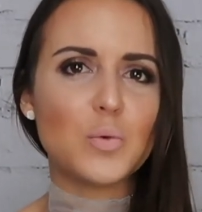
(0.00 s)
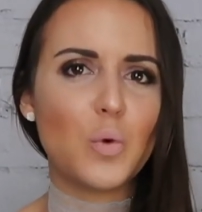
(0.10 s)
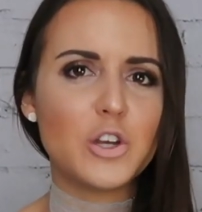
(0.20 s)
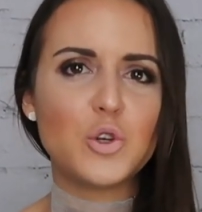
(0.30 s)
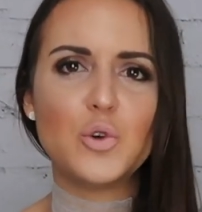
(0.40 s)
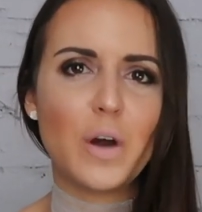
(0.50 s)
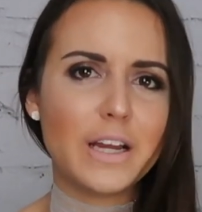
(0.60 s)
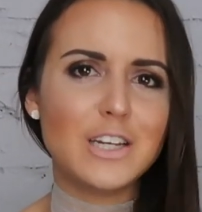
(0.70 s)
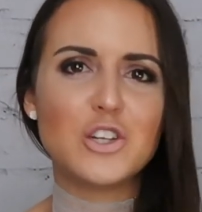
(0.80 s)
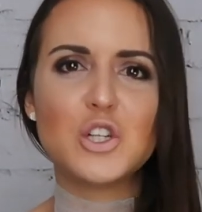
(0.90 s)
And what do
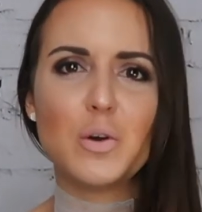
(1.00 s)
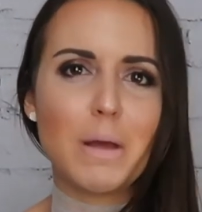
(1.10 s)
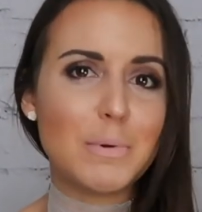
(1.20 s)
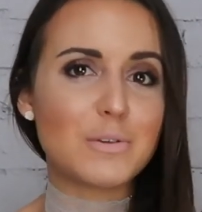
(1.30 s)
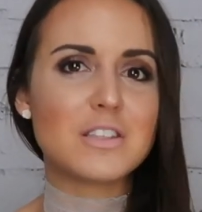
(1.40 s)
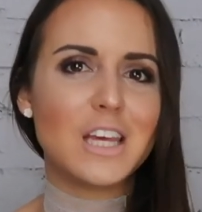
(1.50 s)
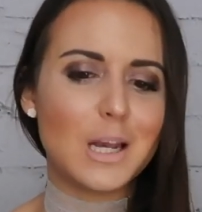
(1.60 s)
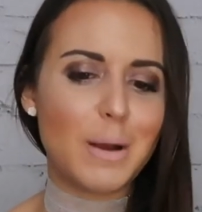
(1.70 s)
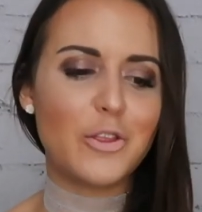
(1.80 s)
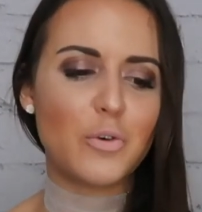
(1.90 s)
I need to do? And maybe I was
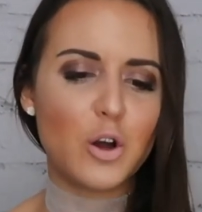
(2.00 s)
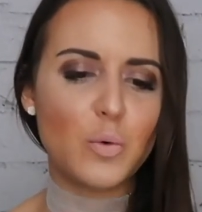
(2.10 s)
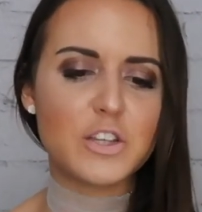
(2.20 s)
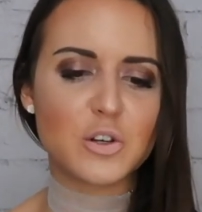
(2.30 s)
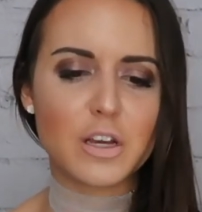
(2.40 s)
thinking about it the wrong ways.